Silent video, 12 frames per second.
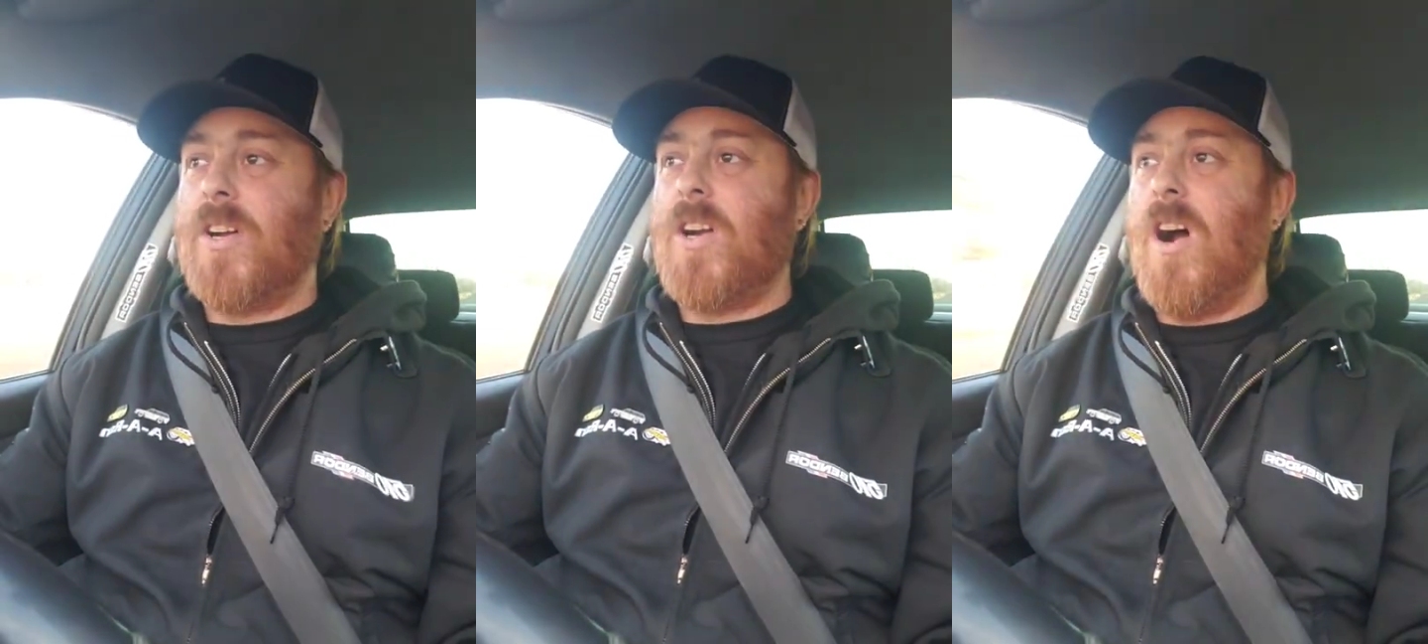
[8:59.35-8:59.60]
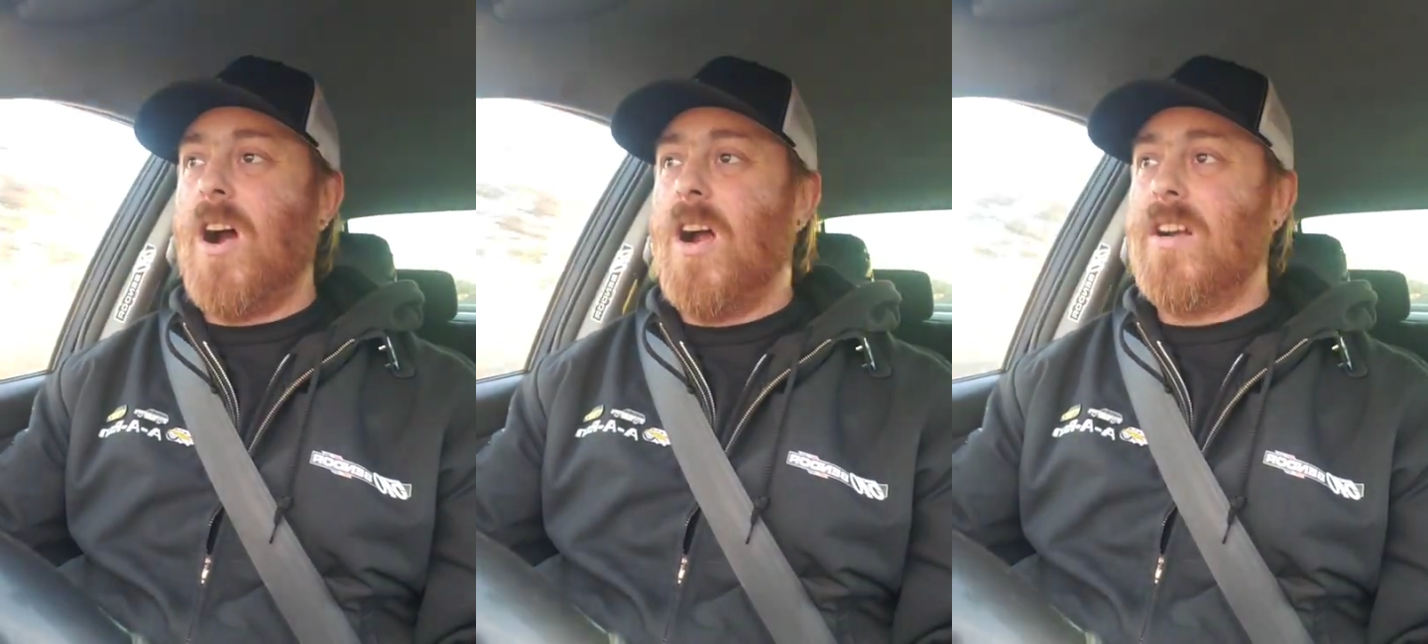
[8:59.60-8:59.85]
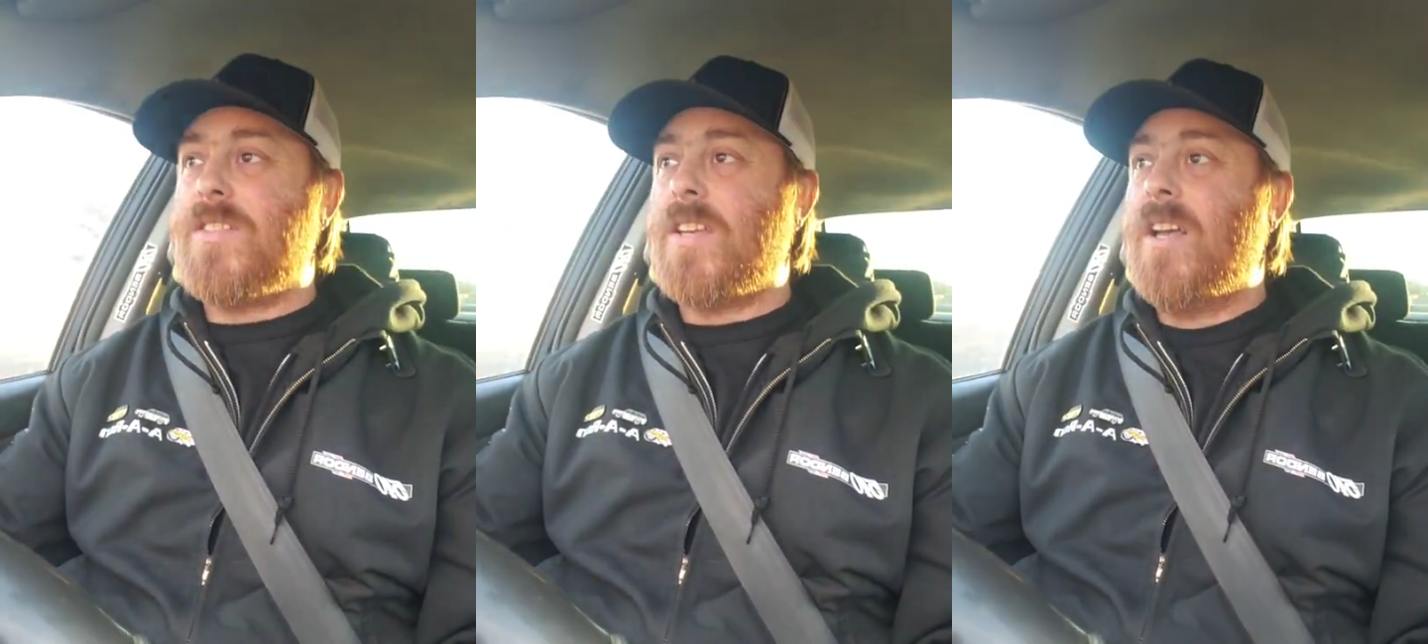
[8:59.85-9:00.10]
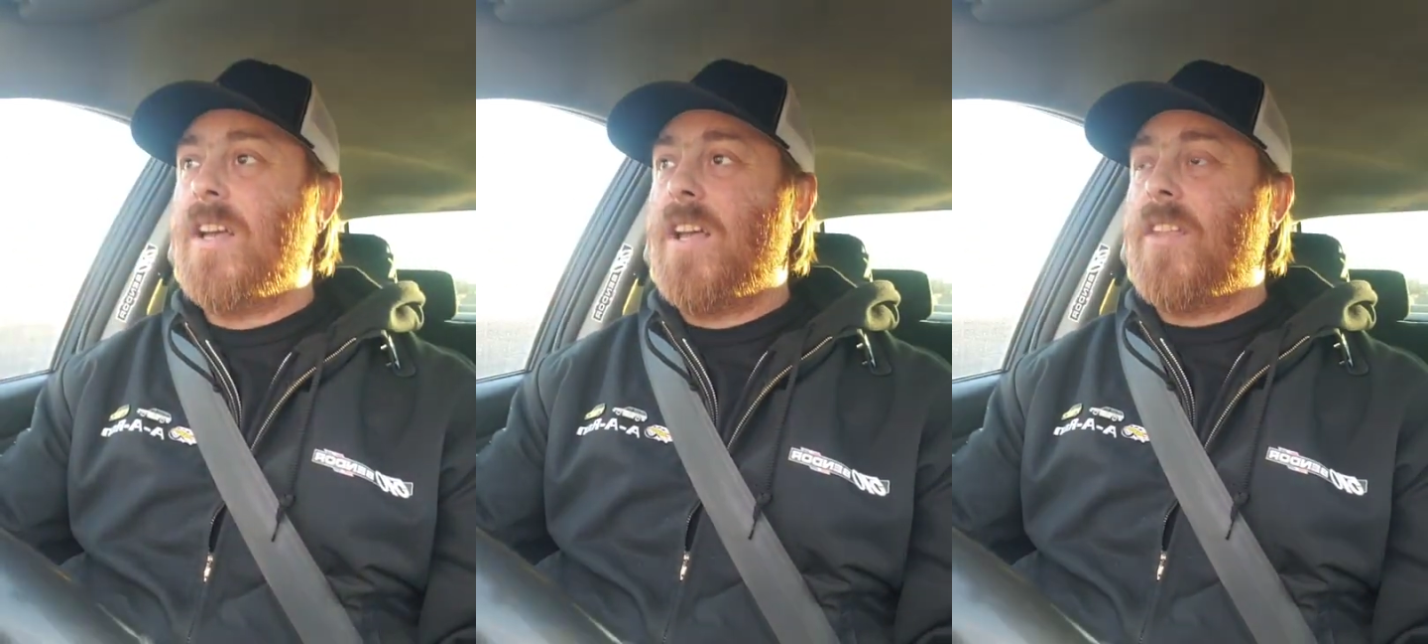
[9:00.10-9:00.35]
cars,
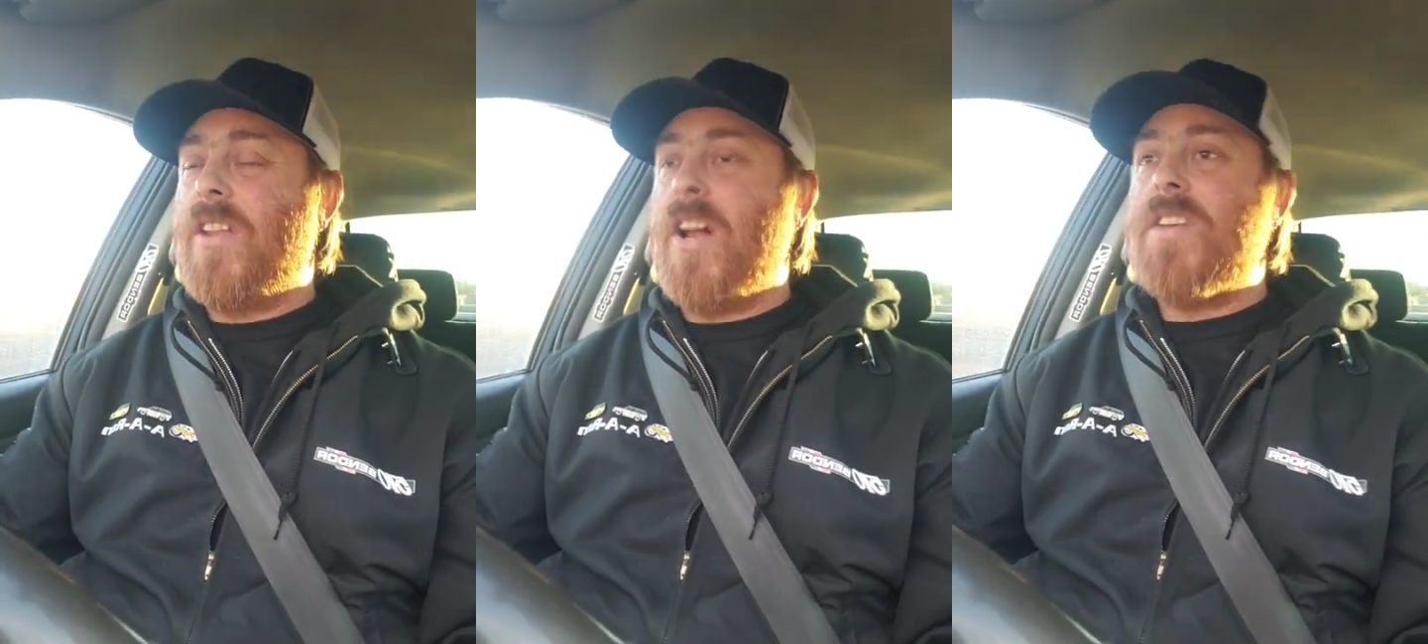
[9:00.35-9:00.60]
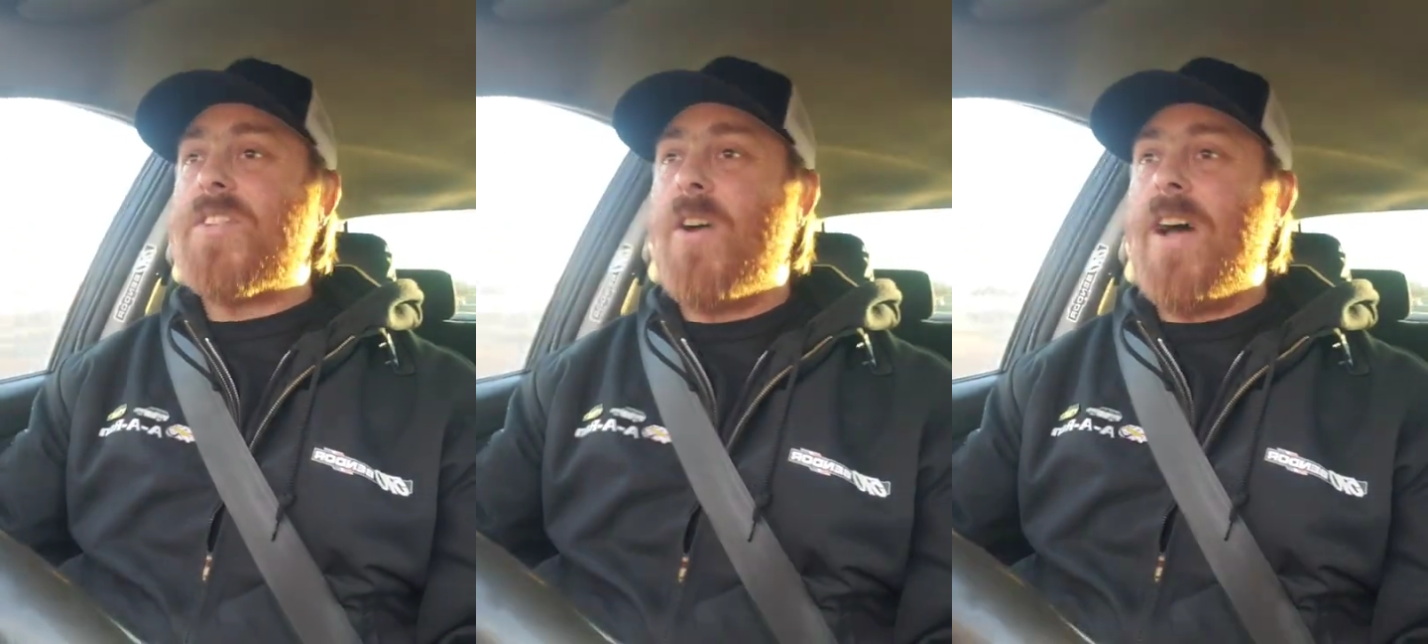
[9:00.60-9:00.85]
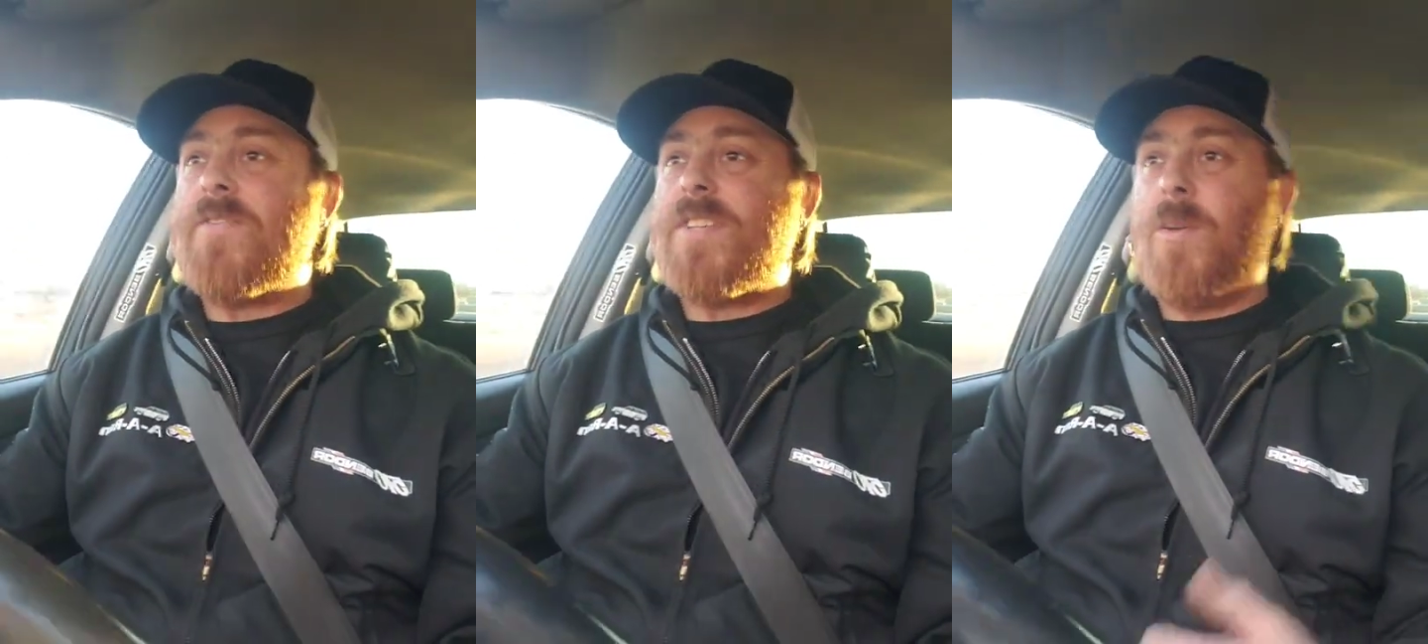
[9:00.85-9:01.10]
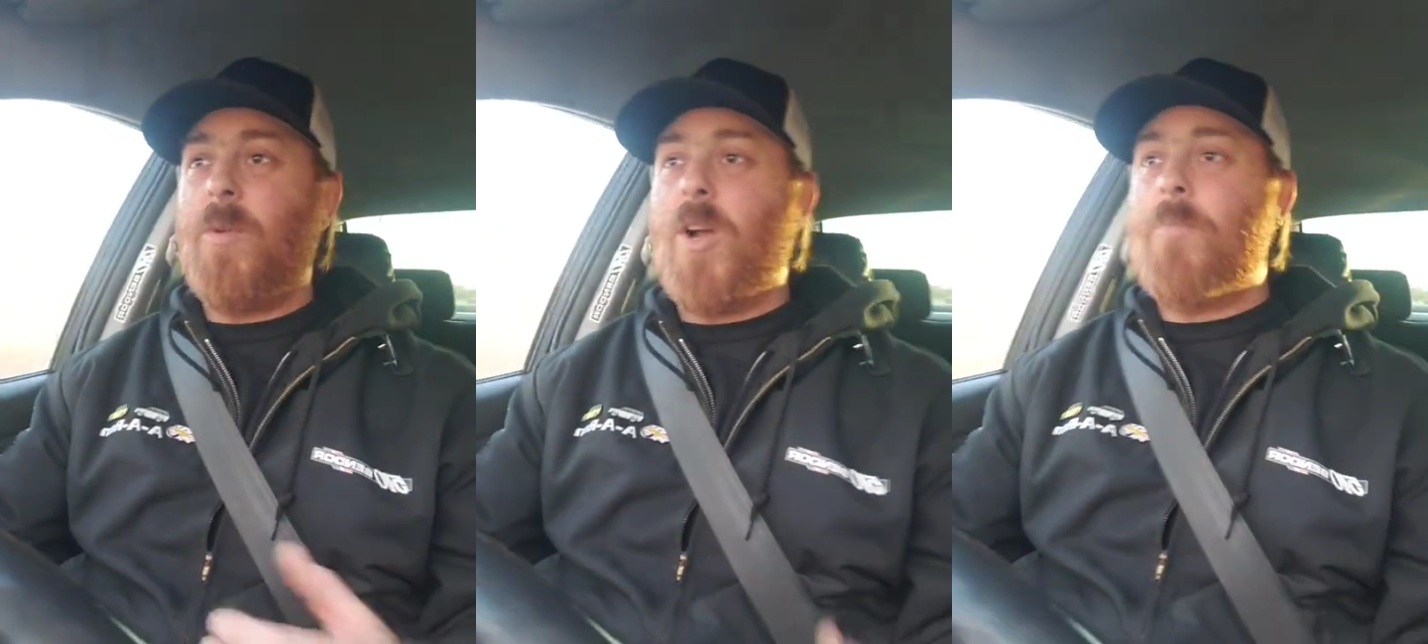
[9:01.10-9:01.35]
but also have similar